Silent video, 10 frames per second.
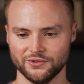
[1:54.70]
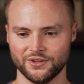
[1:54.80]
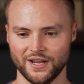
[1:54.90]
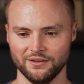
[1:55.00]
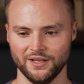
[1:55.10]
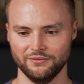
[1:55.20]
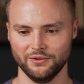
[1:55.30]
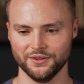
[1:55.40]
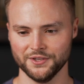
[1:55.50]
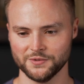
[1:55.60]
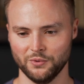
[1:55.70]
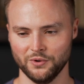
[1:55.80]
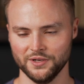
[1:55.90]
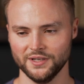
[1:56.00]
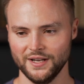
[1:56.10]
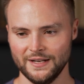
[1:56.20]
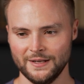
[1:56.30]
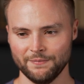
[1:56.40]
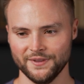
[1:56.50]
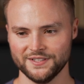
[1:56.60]
with high level at this point.
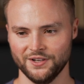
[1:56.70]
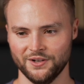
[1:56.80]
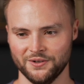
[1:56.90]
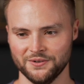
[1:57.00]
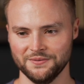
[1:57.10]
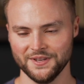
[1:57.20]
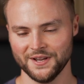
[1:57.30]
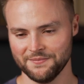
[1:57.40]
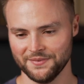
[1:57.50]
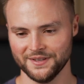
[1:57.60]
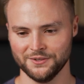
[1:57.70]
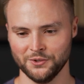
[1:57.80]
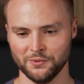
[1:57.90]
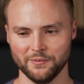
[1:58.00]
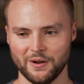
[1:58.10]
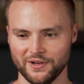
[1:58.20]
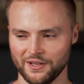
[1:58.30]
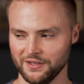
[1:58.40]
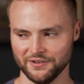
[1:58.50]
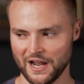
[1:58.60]
So, yeah, that's a little bit about me.
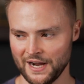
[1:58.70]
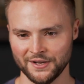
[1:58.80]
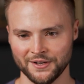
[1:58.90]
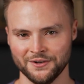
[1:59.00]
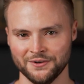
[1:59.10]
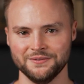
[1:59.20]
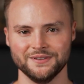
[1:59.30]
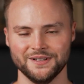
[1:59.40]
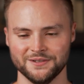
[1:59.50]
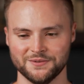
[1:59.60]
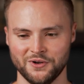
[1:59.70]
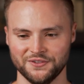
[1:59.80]
I live in Idaho, uh, small